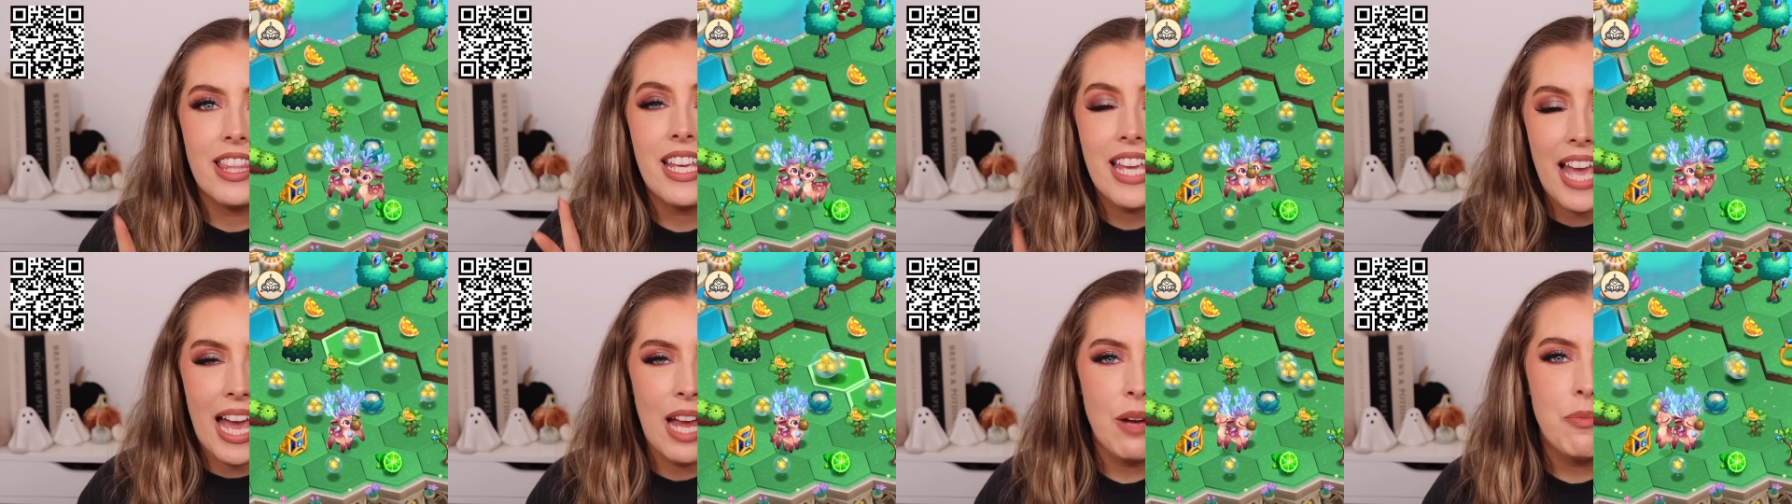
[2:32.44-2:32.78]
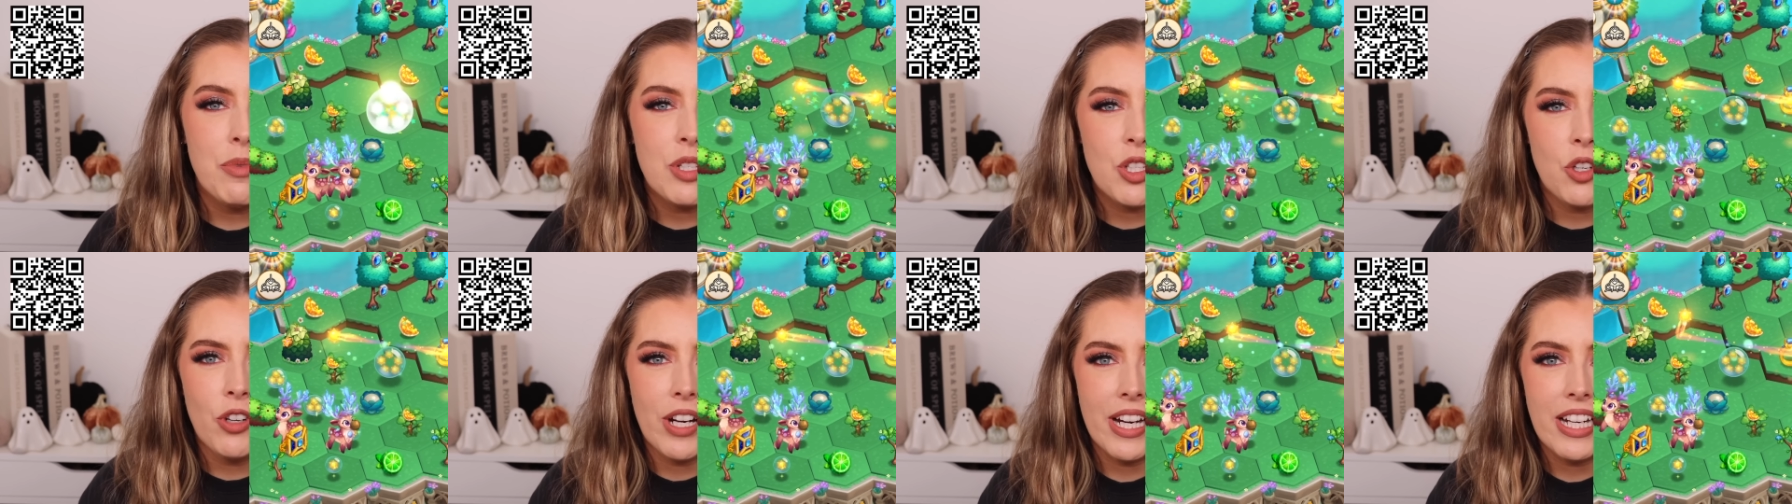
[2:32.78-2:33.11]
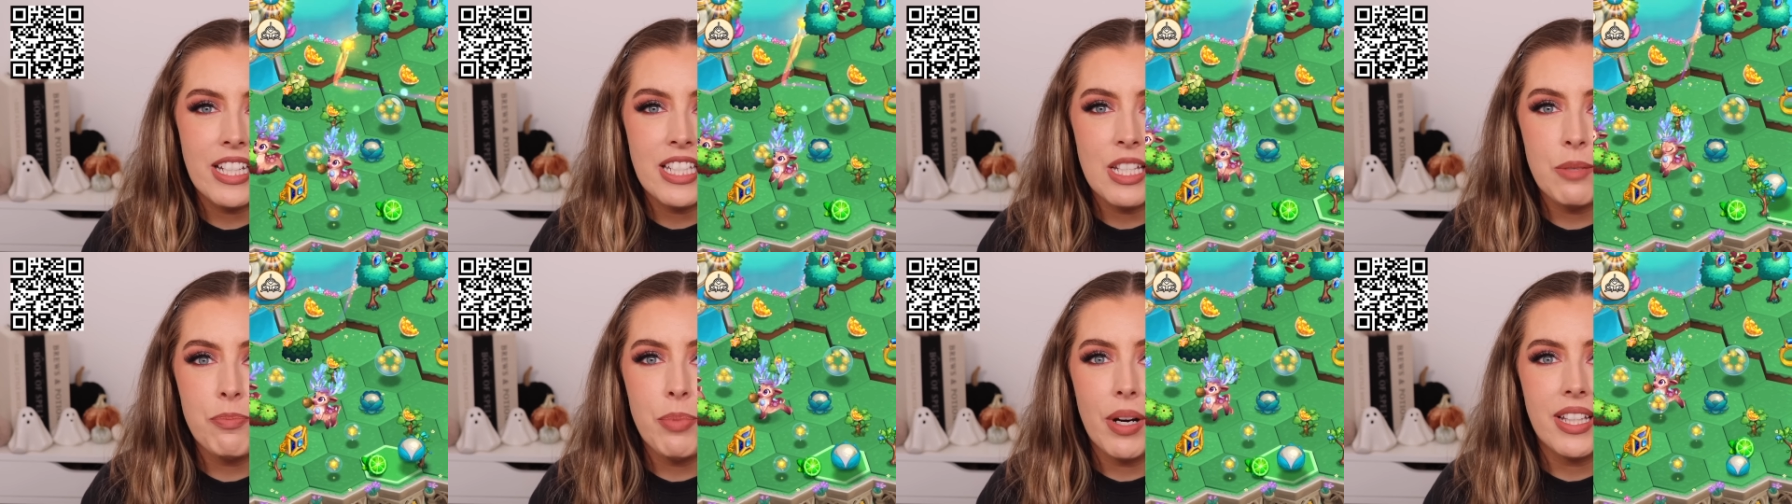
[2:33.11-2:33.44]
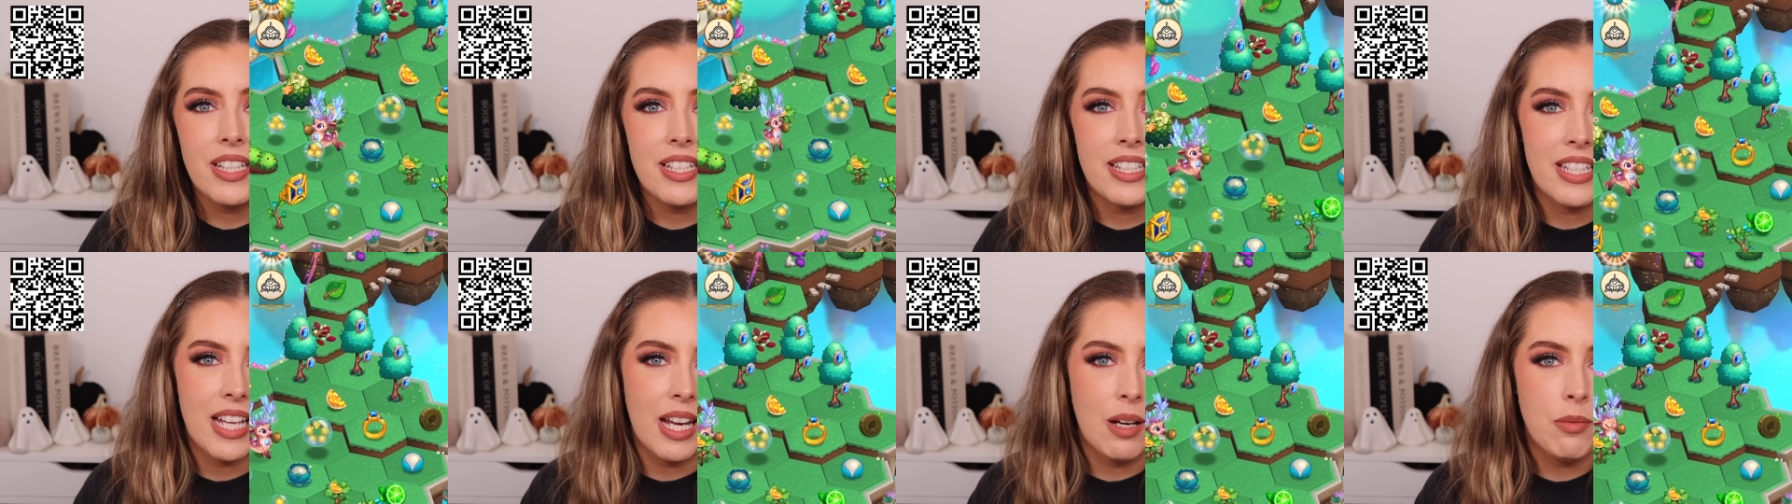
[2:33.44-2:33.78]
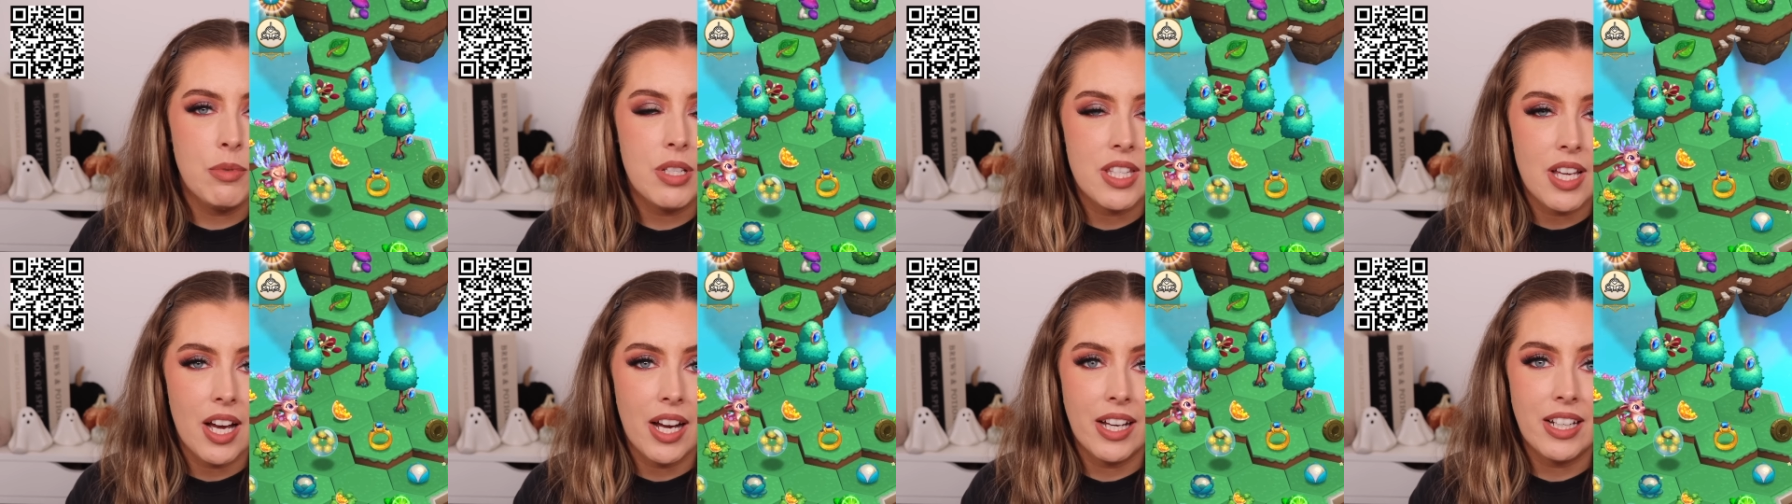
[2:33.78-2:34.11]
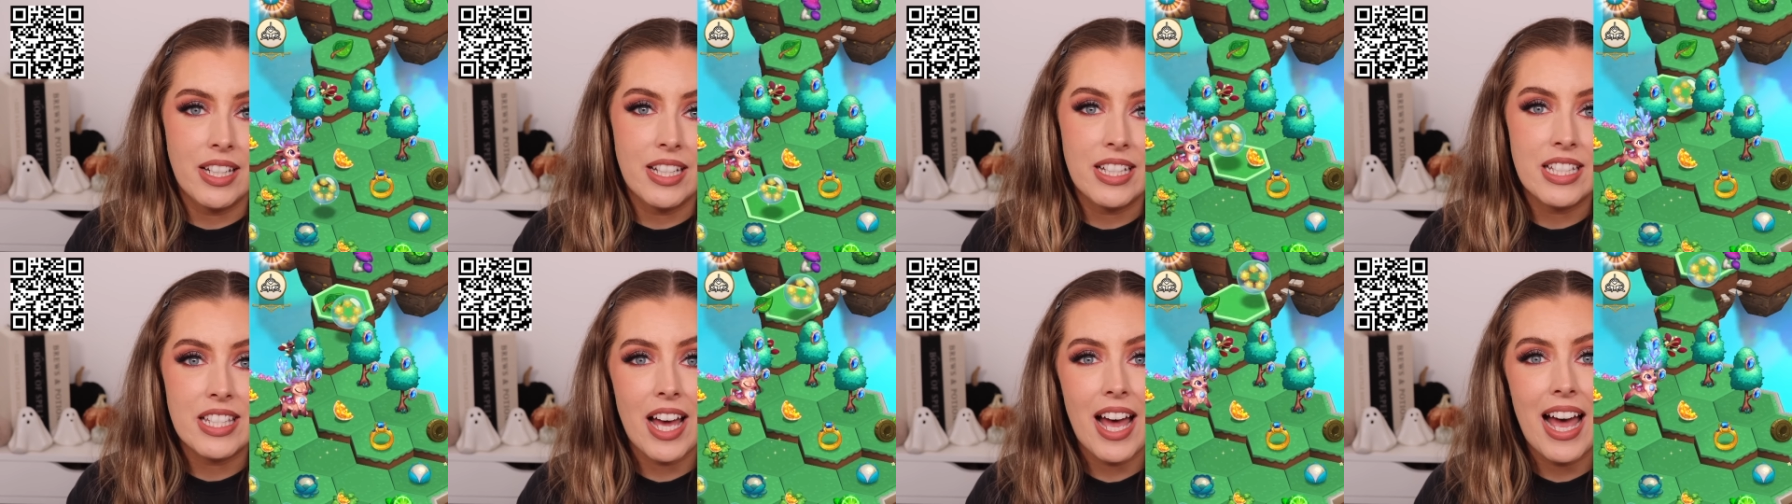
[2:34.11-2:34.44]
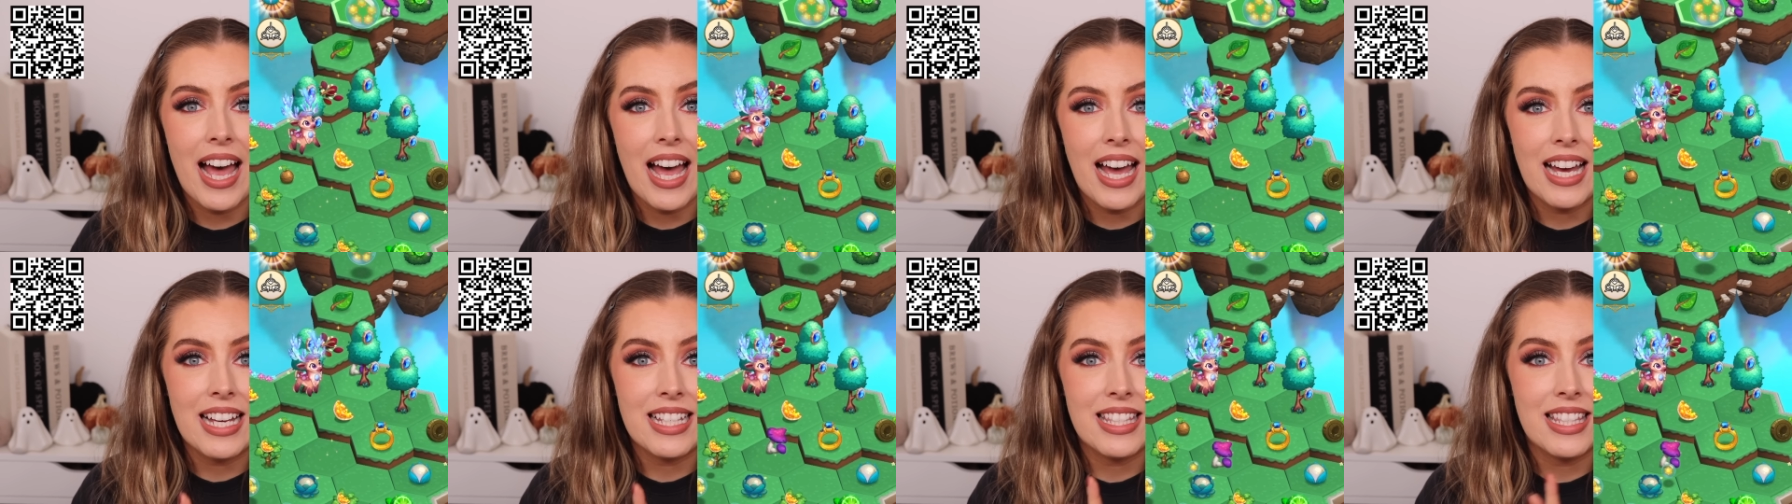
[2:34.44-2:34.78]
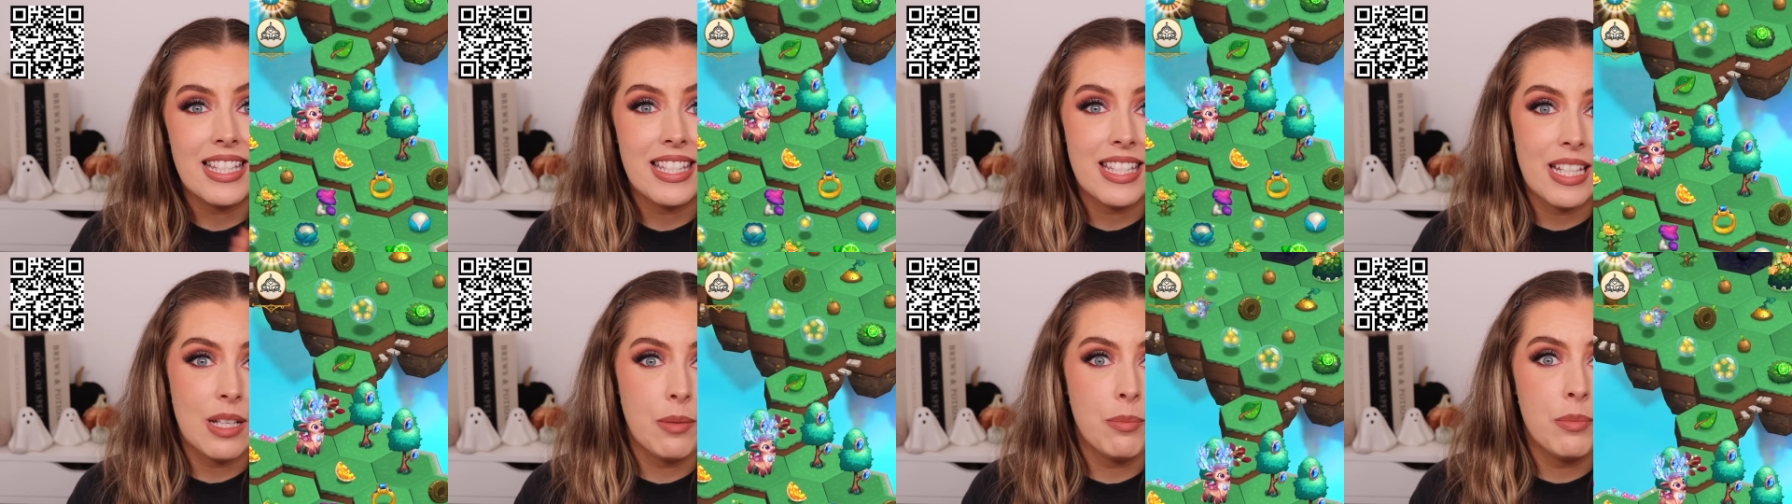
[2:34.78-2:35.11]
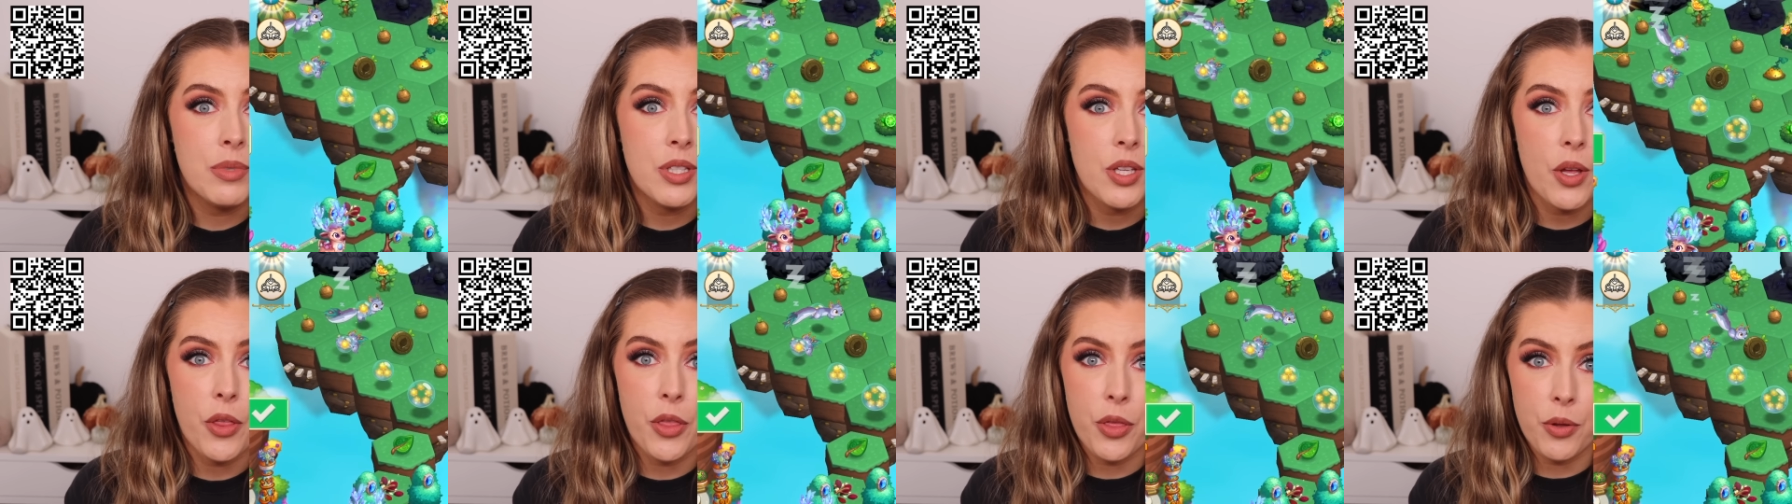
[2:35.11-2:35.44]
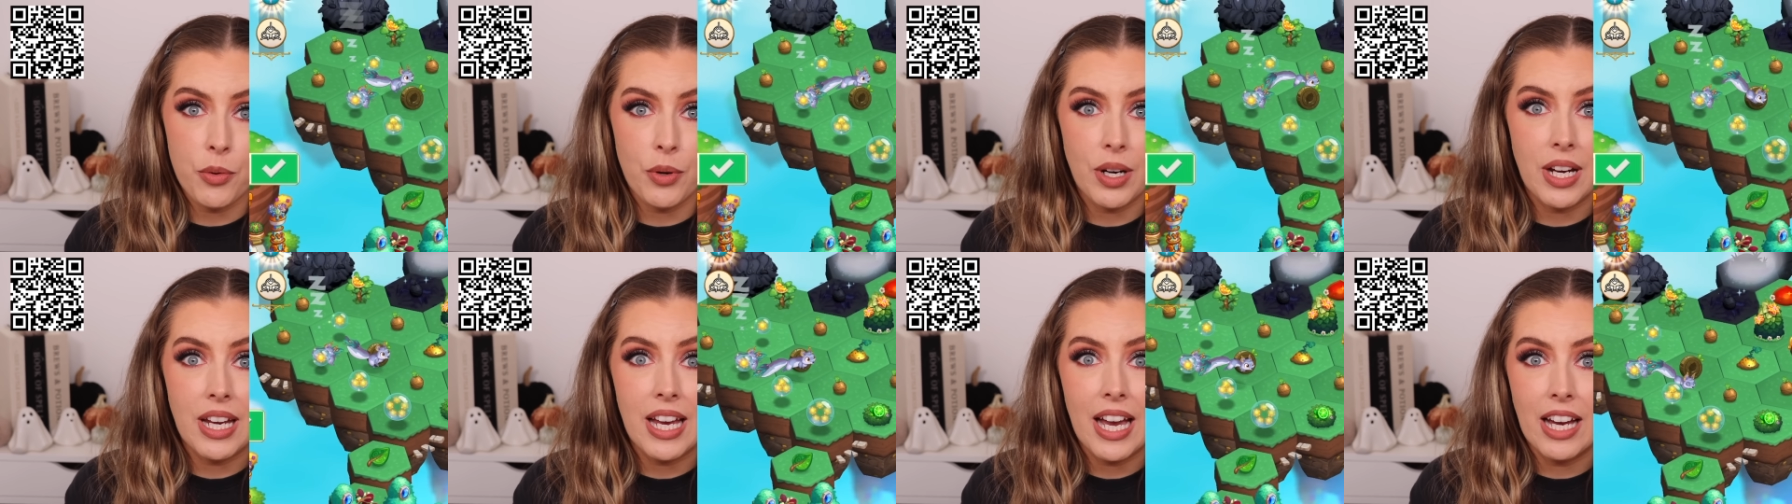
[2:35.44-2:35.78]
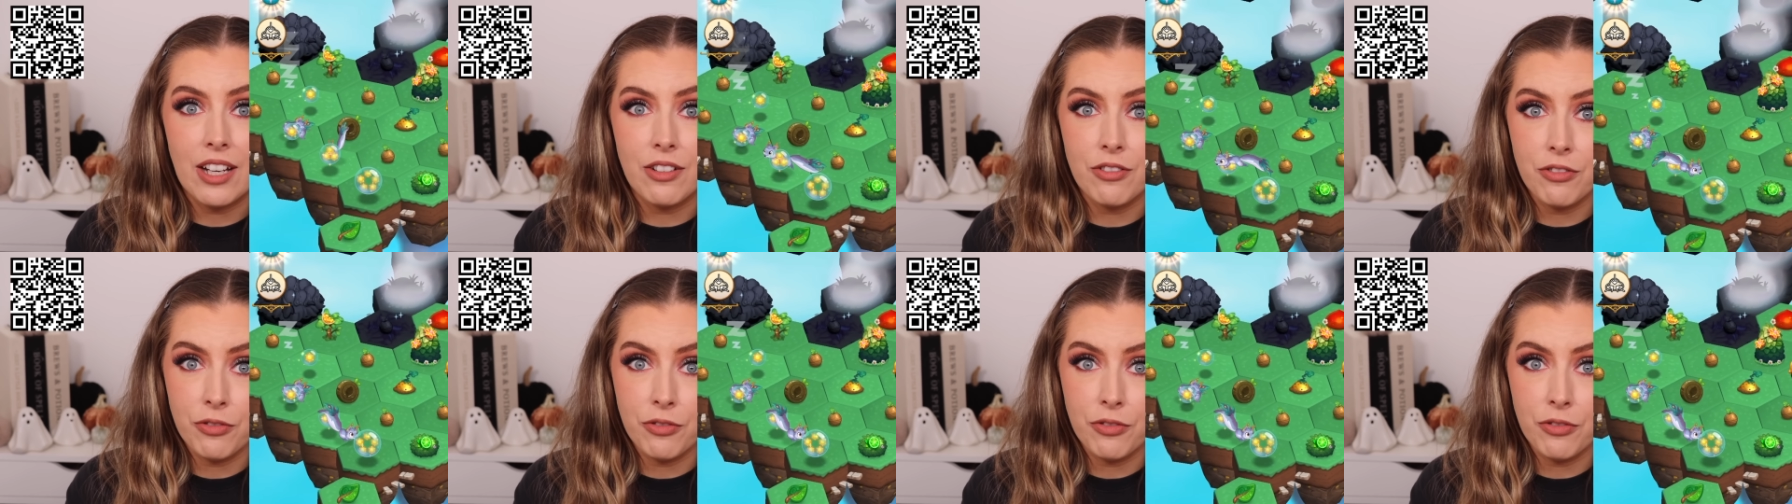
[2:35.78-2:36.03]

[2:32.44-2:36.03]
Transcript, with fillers: The game was created by the same designers as The Sims 3 and